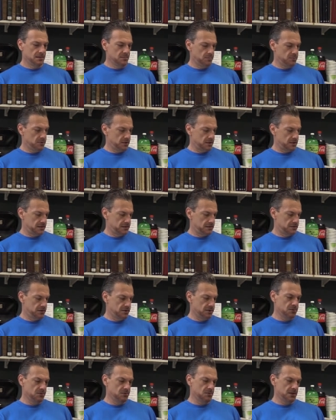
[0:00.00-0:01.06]
Book
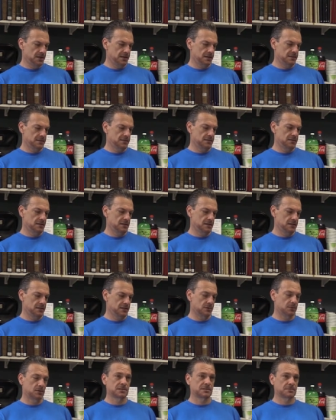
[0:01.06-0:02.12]
two is uh, the
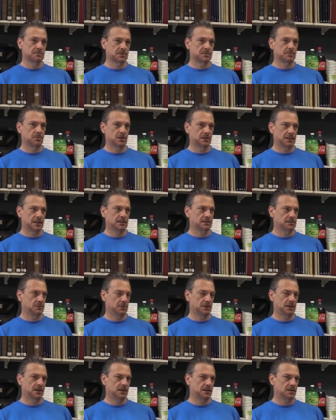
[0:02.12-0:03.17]
Christmas book that's
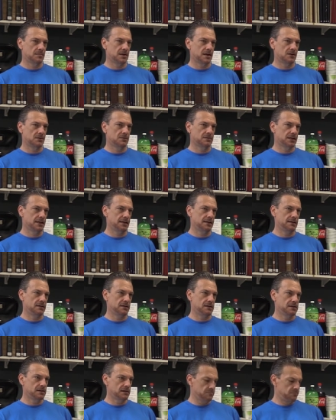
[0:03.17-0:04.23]
going to come out
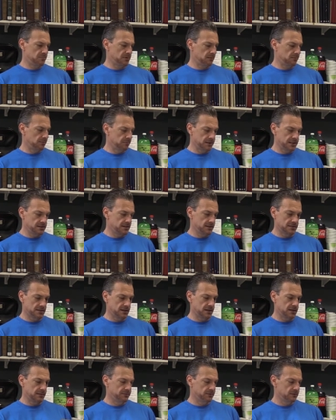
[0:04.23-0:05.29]
in probably just a
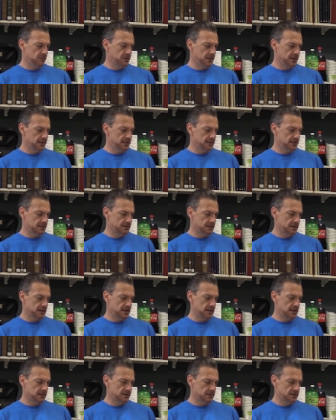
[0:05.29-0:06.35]
couple of weeks.
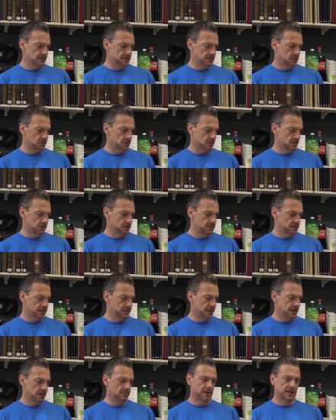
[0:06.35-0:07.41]
It's called
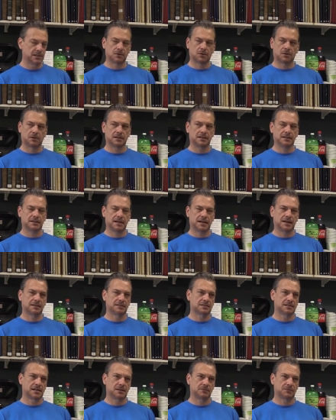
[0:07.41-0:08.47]
How My Dorky Dad
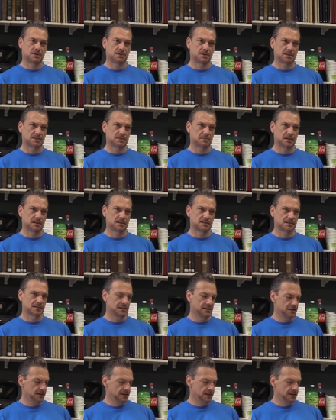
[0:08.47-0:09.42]
Saved Christmas